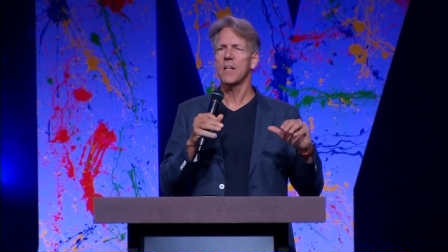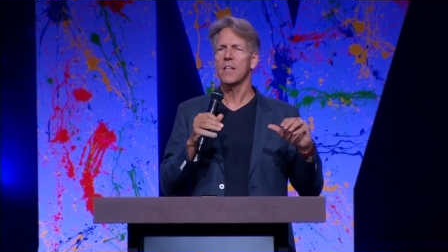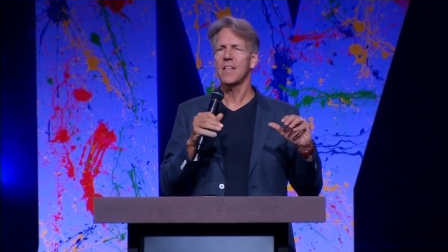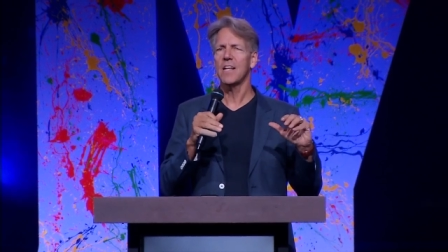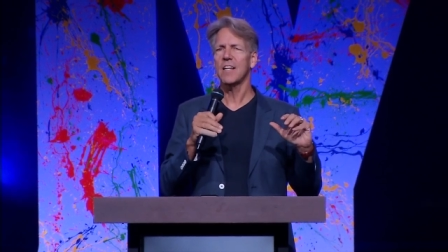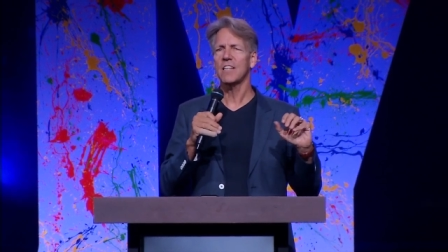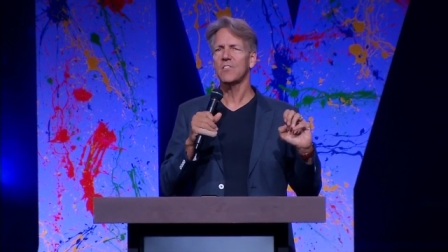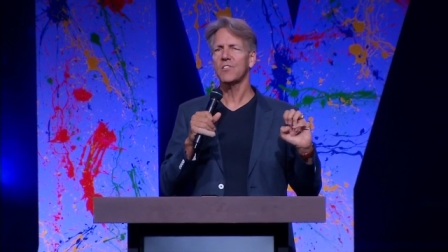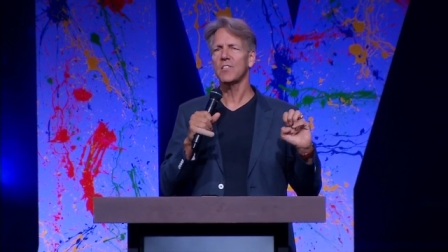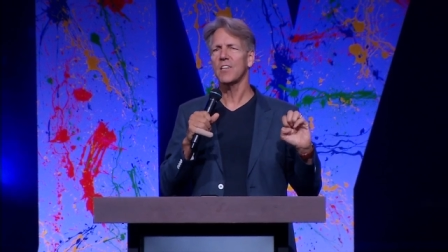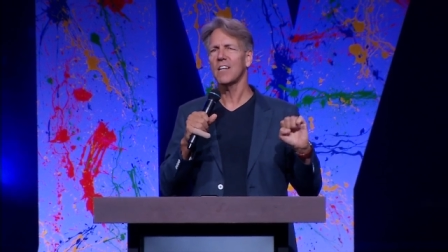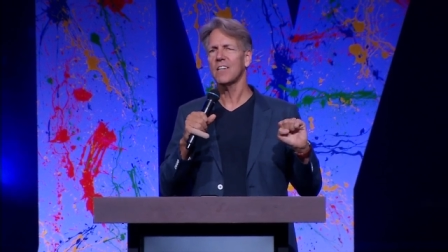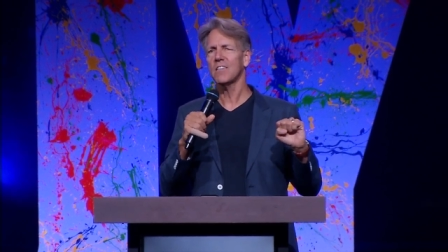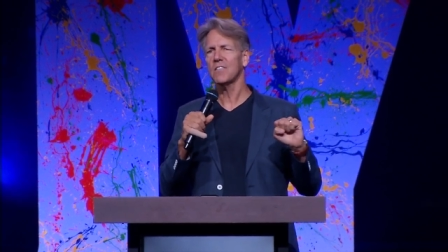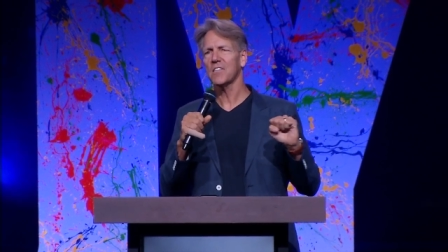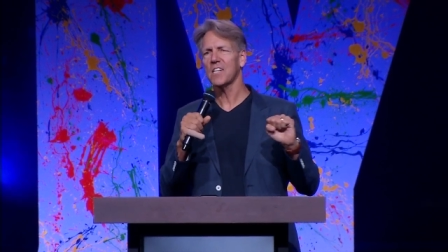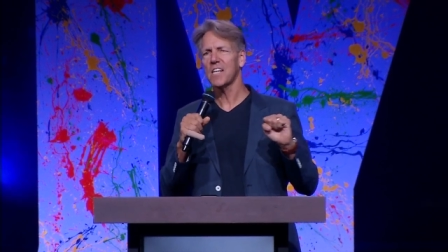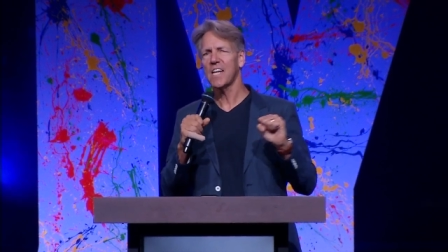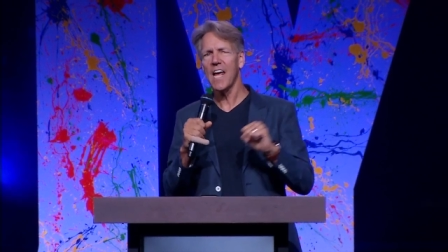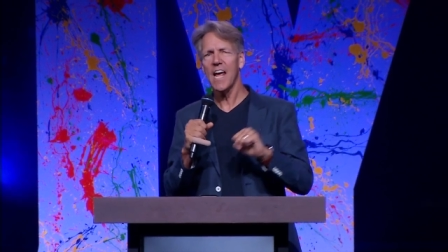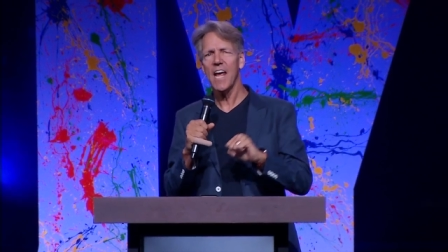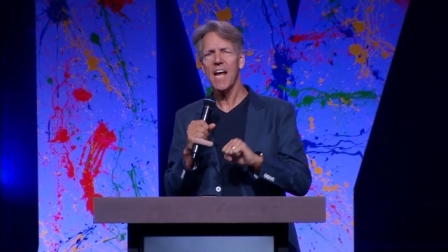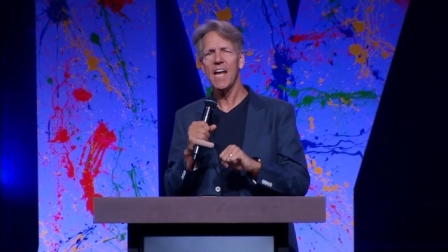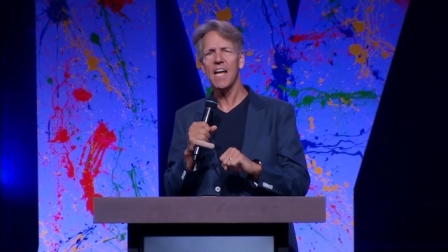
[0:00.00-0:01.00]
that says
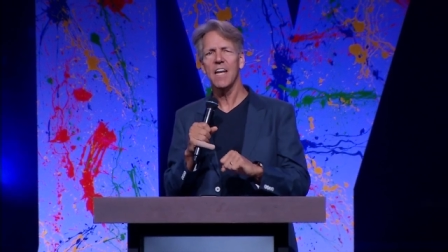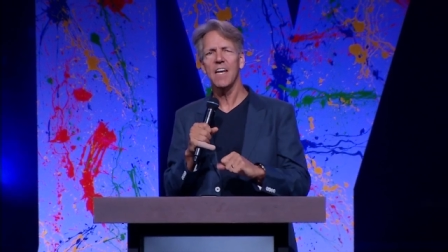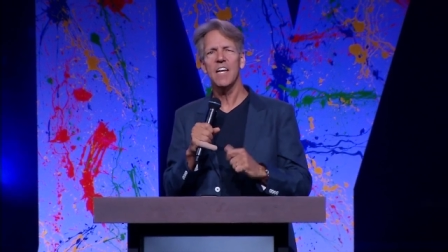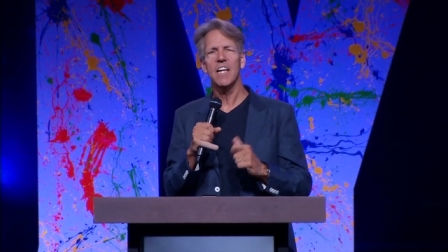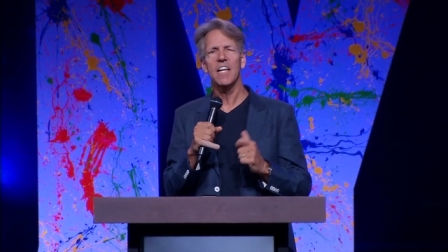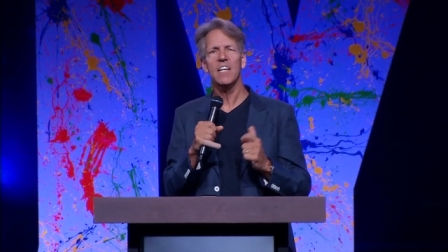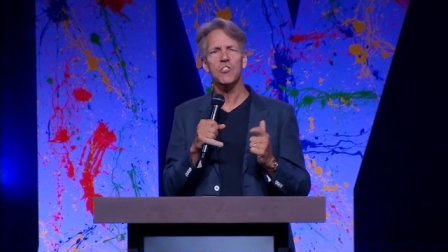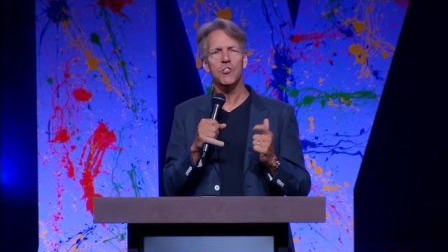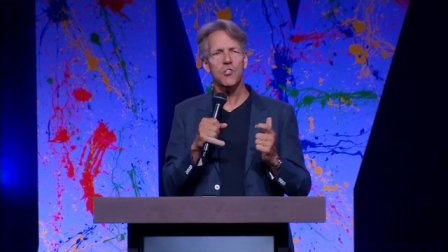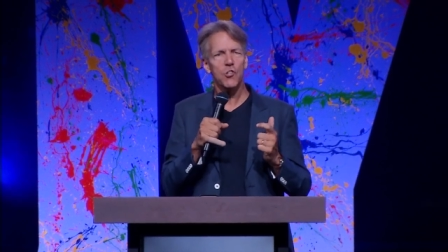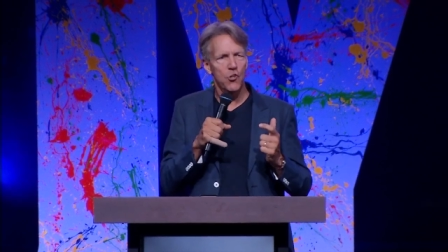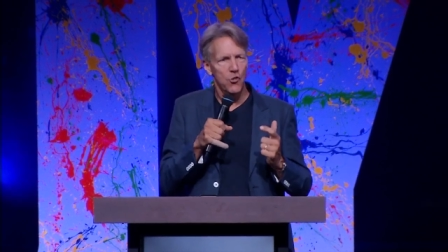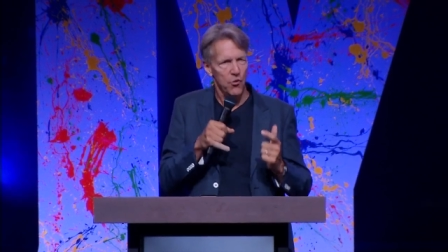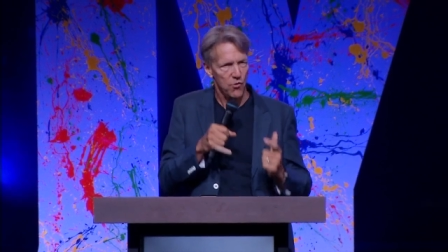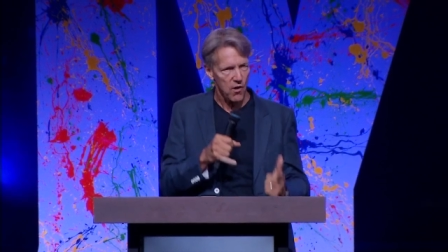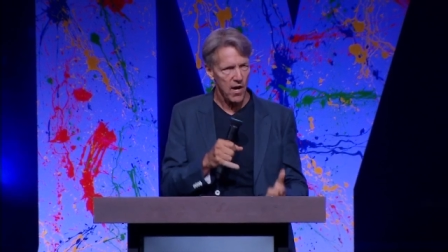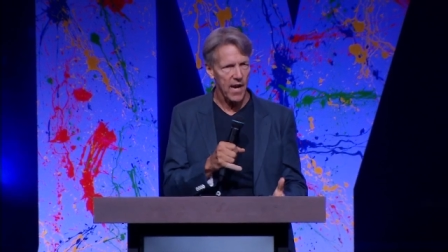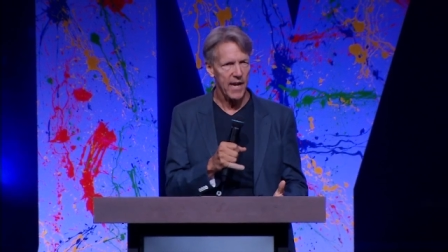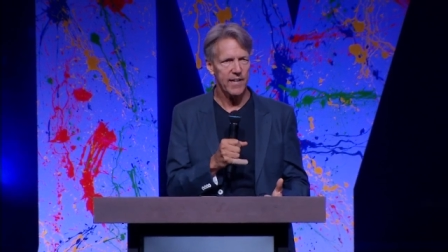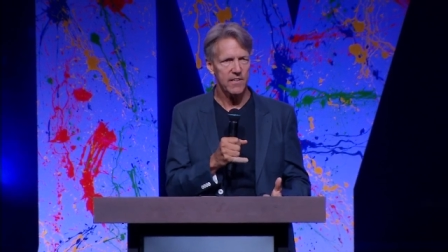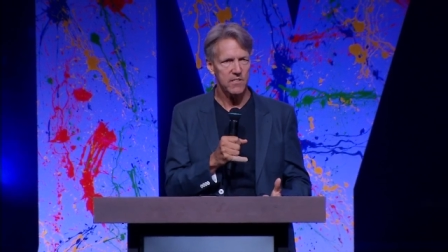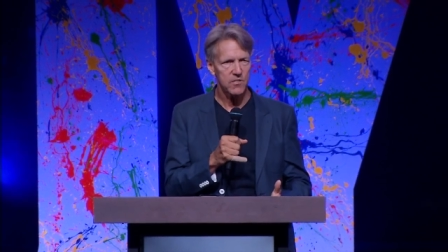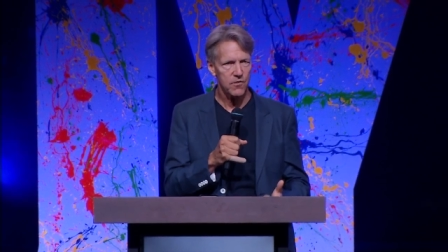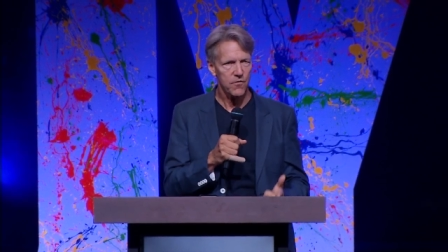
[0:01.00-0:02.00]
gain is
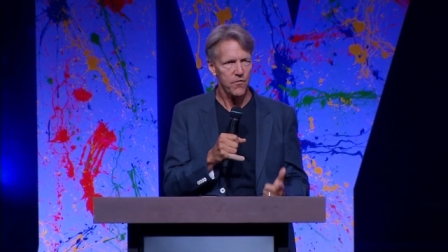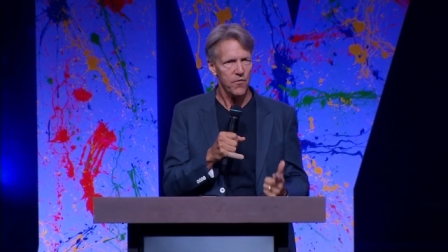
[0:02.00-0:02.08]
Christ.